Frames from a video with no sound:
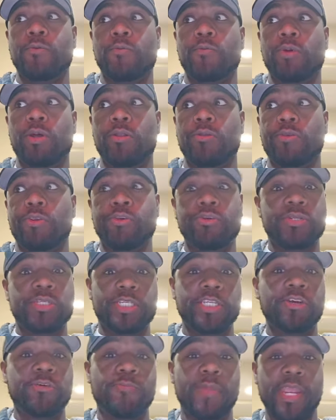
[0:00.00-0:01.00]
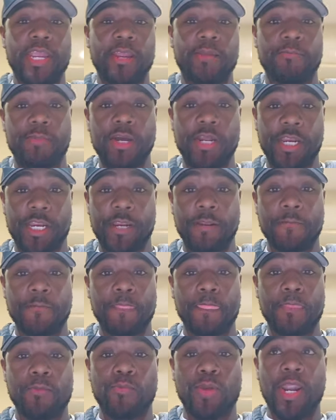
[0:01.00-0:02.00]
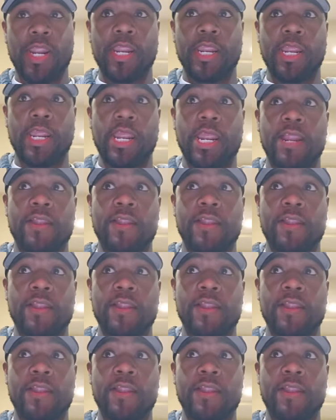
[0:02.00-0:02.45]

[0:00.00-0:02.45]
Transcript: well, you're still making money, right?